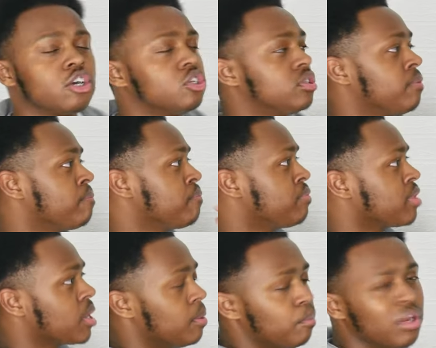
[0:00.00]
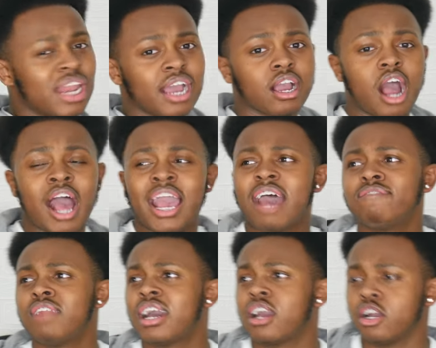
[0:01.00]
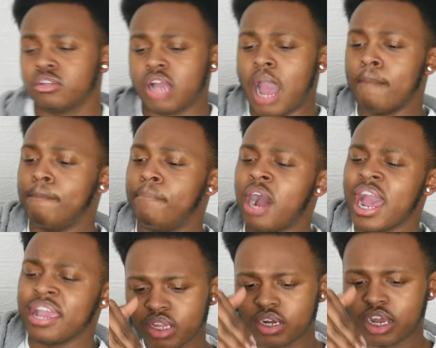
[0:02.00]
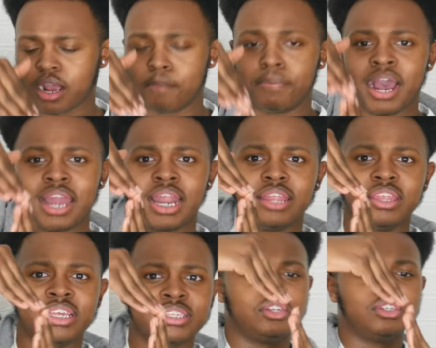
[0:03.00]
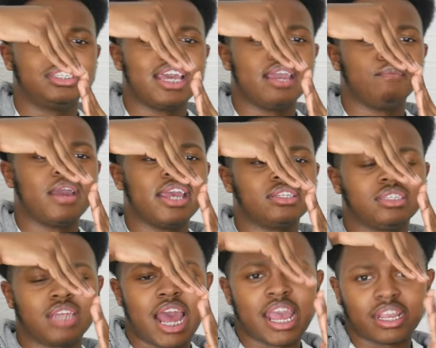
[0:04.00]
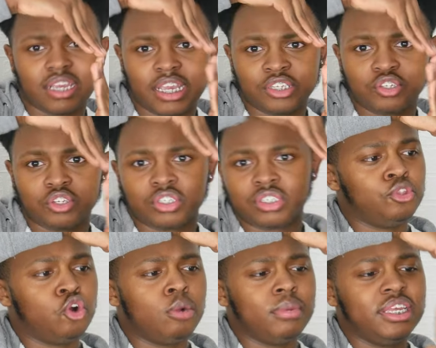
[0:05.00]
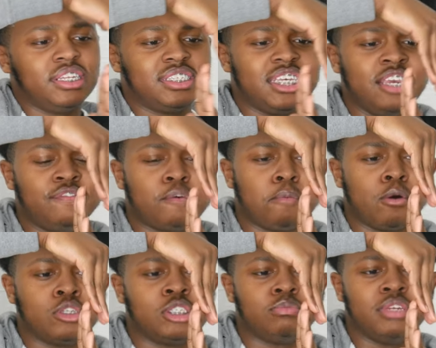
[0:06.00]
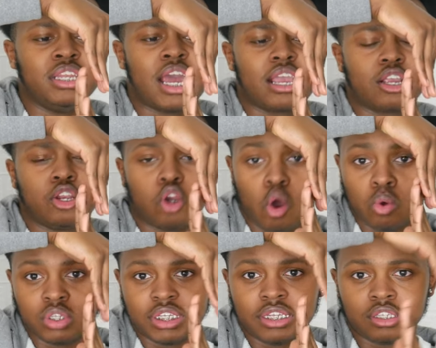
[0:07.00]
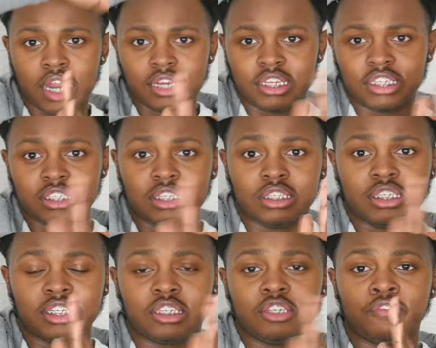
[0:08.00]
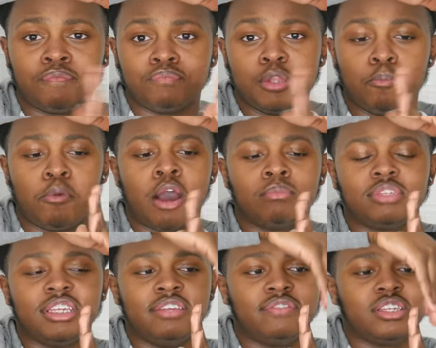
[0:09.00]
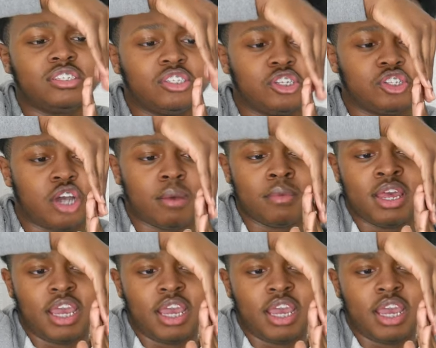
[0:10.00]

Cause we like, I have like a bite like this. You know what I'm saying? Where it's like, it's just, normally your teeth are supposed to be like closing. Like this is the bottom teeth, this is the top.